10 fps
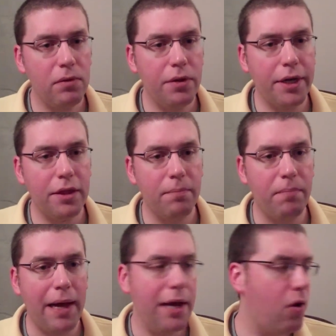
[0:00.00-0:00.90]
look at the
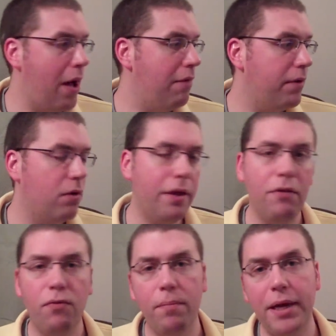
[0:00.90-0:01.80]
biographical
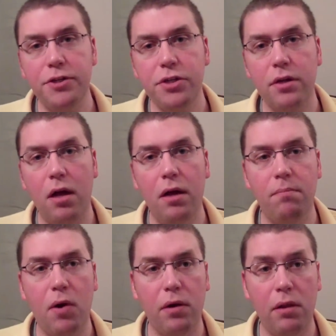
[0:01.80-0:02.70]
information
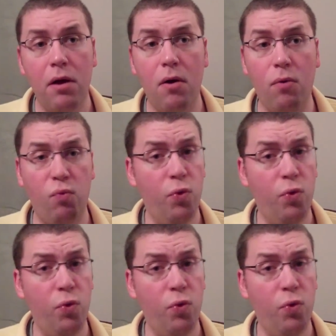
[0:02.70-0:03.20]
on Marlowe.